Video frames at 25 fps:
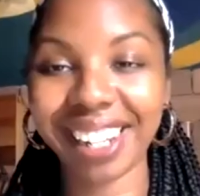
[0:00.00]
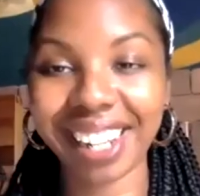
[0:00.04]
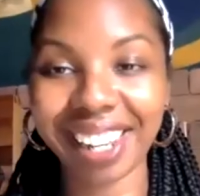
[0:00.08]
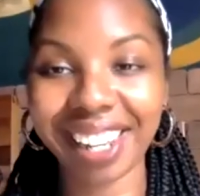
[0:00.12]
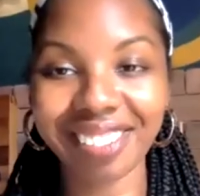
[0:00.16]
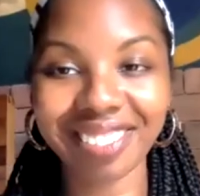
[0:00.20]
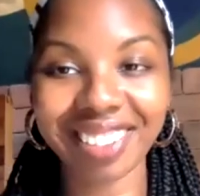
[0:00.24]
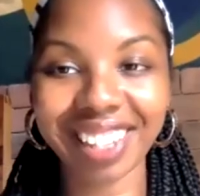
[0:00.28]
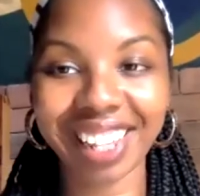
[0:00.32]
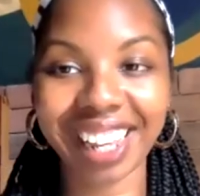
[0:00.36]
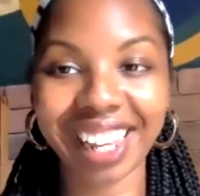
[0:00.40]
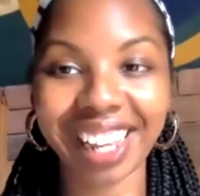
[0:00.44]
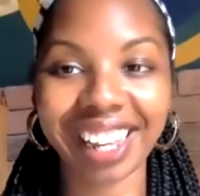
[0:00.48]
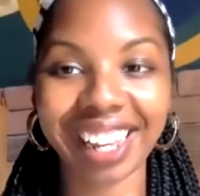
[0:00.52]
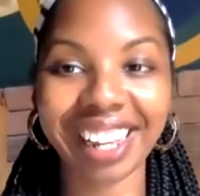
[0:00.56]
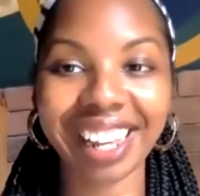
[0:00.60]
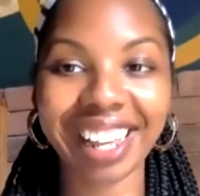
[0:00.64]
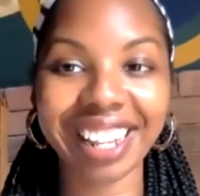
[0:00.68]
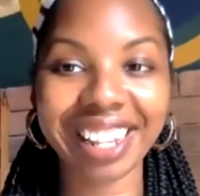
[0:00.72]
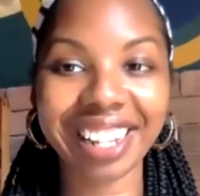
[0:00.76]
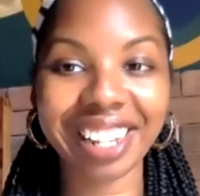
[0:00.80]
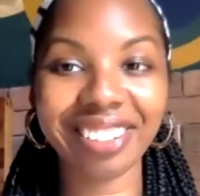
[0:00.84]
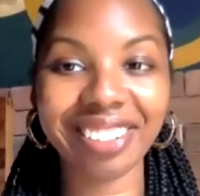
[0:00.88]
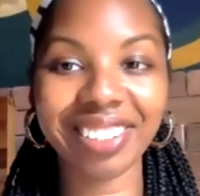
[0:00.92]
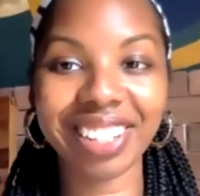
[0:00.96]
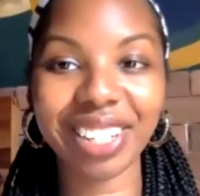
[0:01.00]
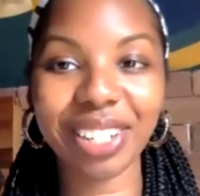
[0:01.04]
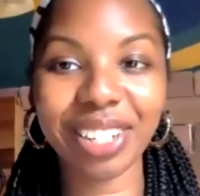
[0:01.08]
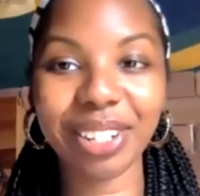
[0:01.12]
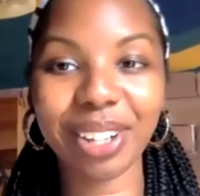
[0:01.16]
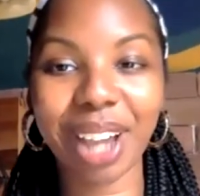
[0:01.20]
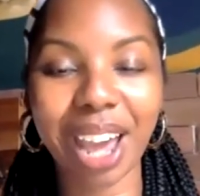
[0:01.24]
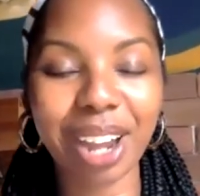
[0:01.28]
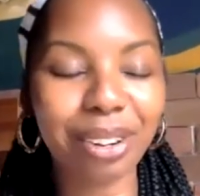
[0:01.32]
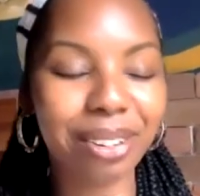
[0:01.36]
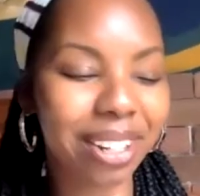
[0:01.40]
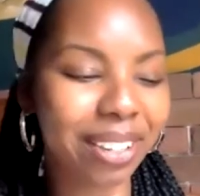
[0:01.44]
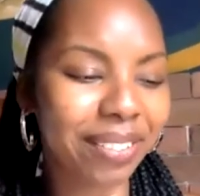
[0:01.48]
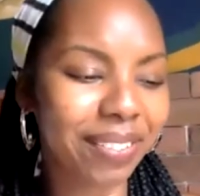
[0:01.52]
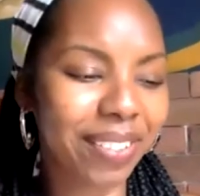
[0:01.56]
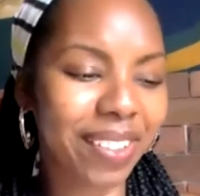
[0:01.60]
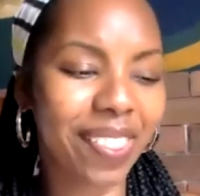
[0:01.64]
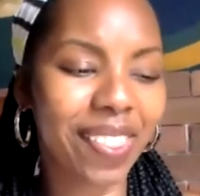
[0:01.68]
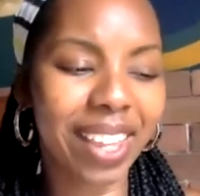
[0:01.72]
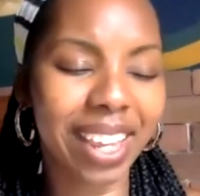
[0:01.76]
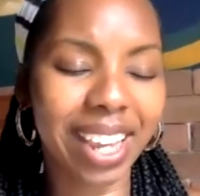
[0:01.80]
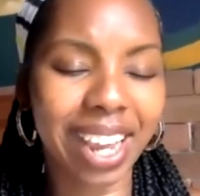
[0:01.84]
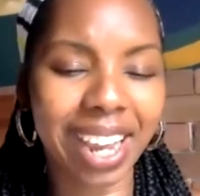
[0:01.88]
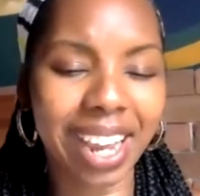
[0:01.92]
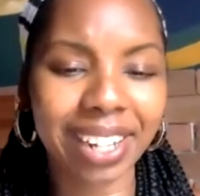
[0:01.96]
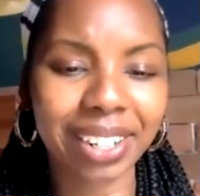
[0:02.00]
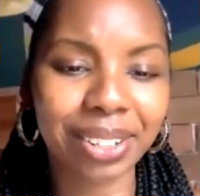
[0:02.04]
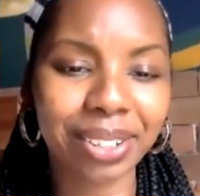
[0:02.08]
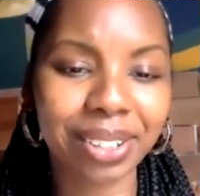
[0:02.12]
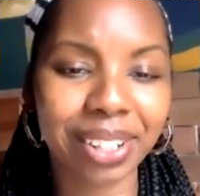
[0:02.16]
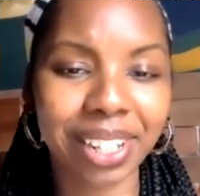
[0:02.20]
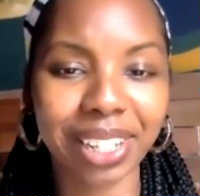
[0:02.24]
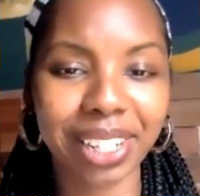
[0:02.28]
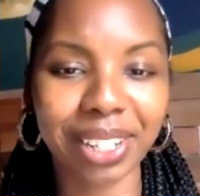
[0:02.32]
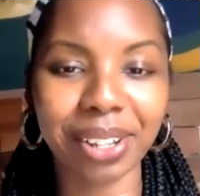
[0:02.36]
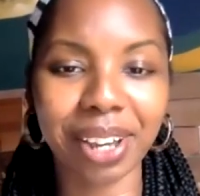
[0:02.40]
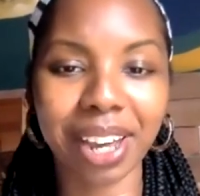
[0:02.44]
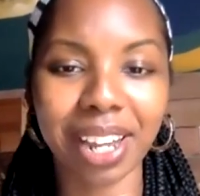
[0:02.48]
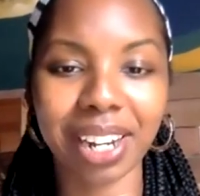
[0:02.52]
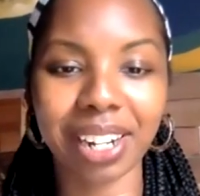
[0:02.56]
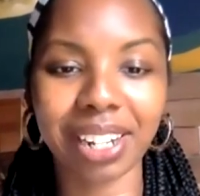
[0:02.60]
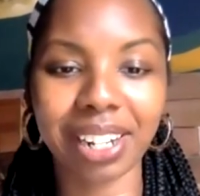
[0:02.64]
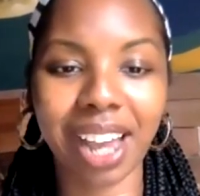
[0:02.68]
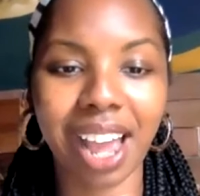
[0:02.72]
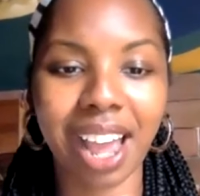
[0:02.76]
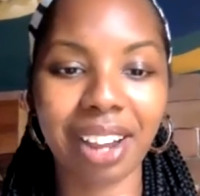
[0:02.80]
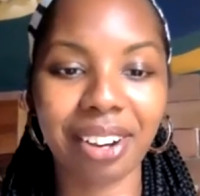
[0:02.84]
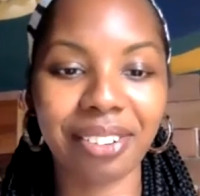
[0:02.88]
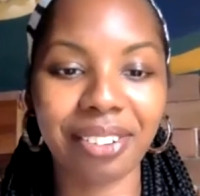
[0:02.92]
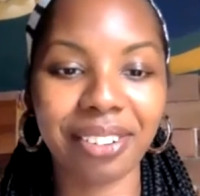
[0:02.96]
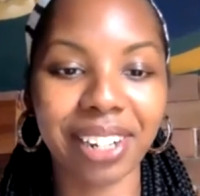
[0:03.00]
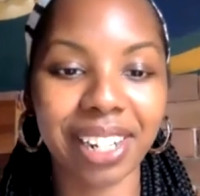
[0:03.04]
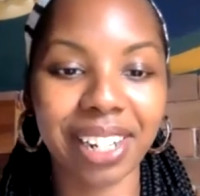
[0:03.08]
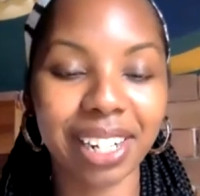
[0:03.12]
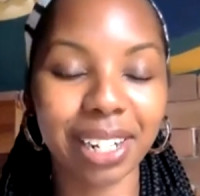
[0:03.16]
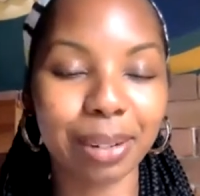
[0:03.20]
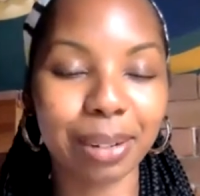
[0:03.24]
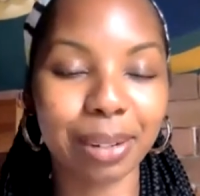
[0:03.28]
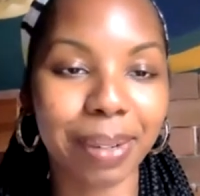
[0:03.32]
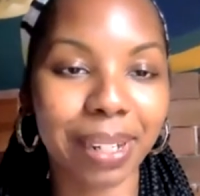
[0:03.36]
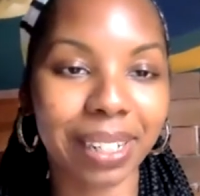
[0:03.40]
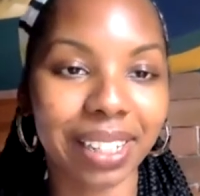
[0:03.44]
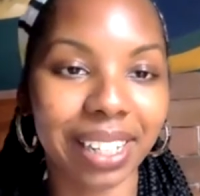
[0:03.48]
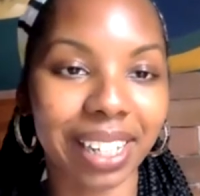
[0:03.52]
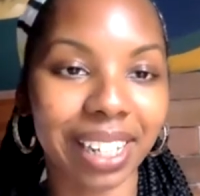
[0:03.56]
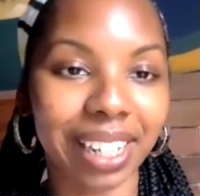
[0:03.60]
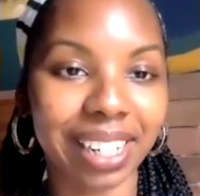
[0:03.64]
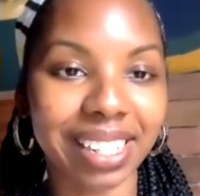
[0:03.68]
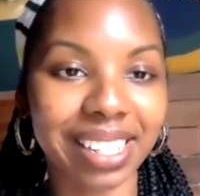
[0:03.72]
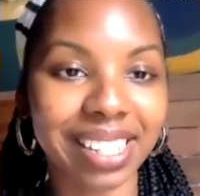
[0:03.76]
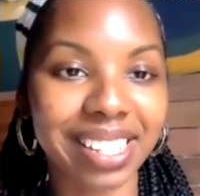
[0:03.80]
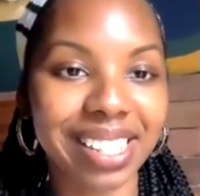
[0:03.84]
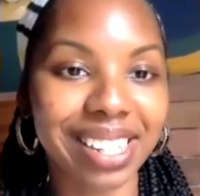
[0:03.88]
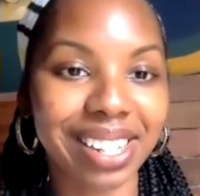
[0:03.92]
love that. I love that I don't even think I knew that you had a guide created about that.